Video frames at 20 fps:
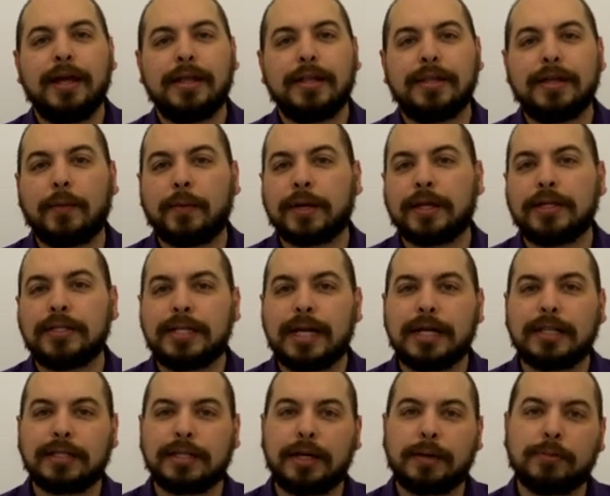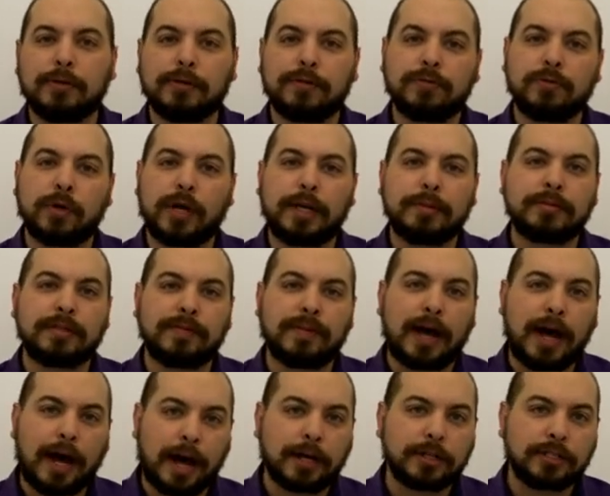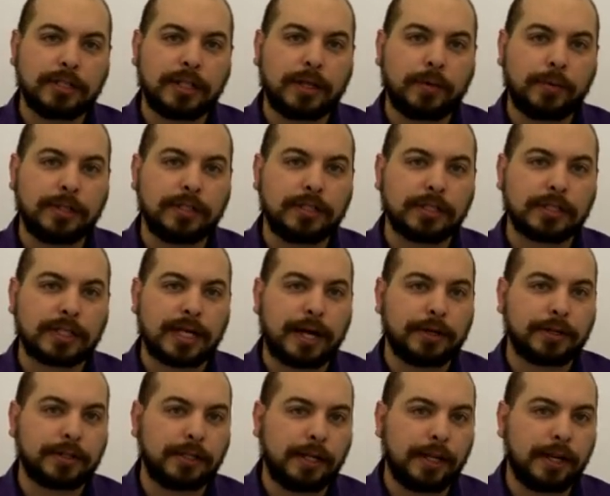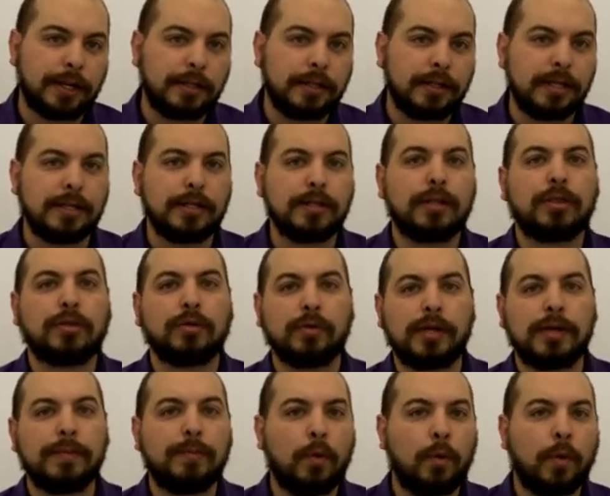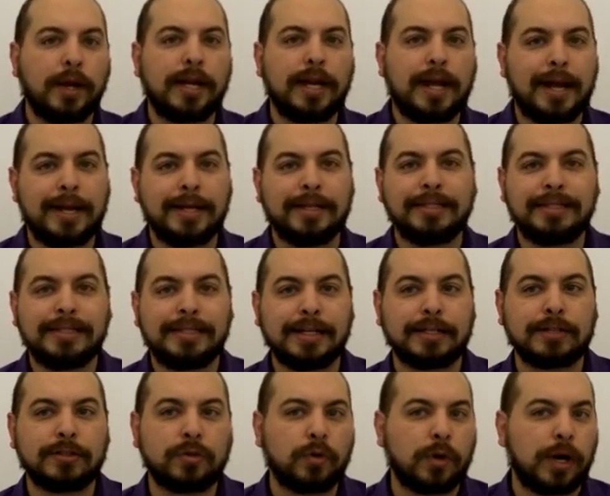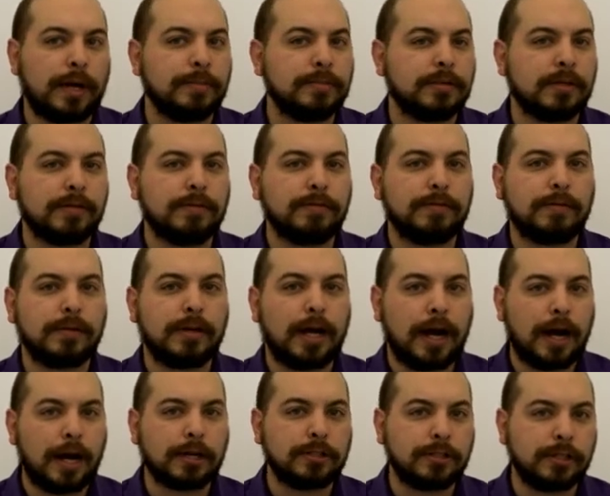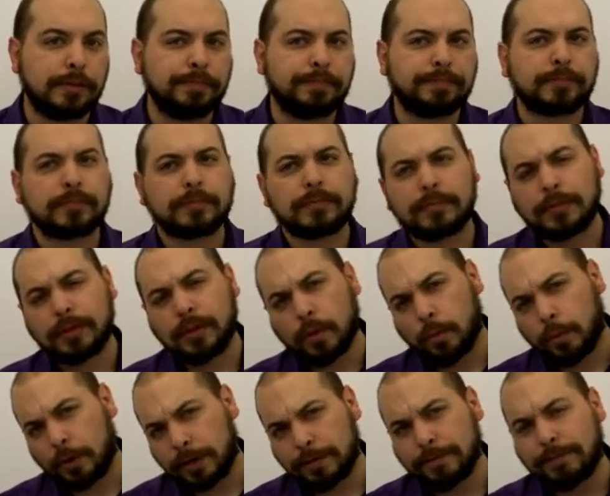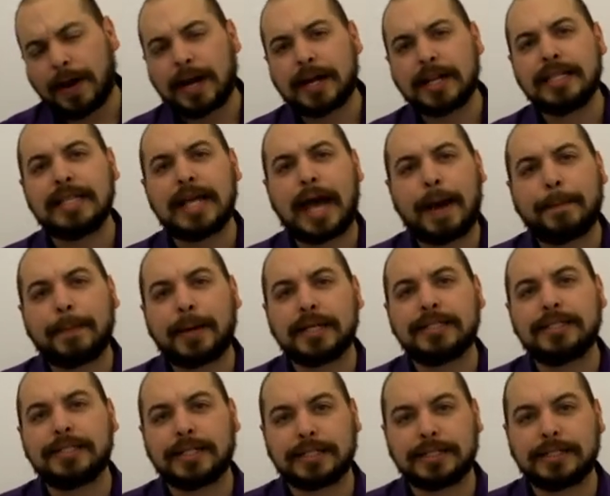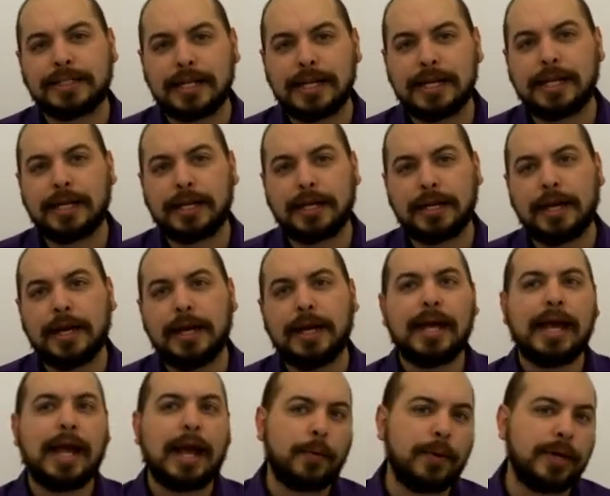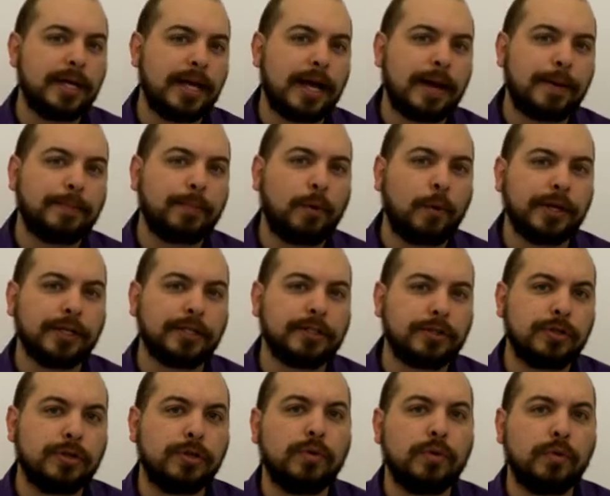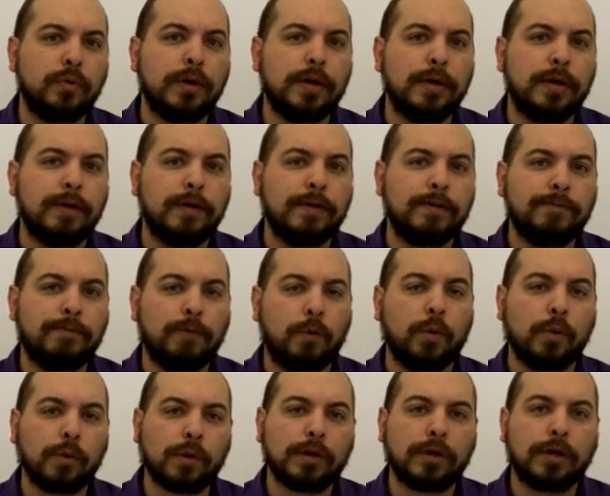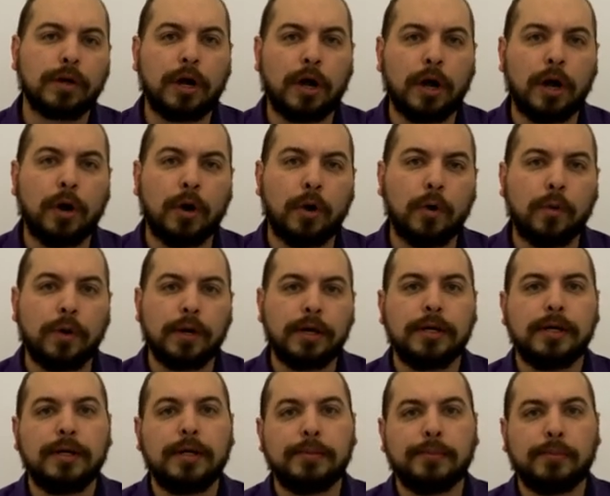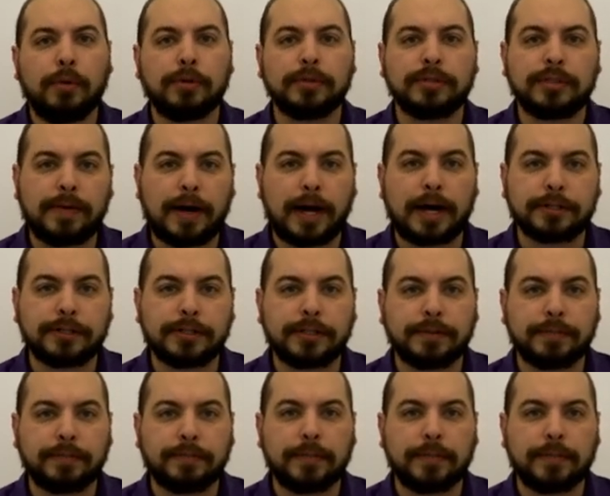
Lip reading: Then we're going to take the number of grams of oxygen that we just calculated, the 3.86 grams of oxygen. We're dividing that by 16, and we get 0.240 moles of oxygen.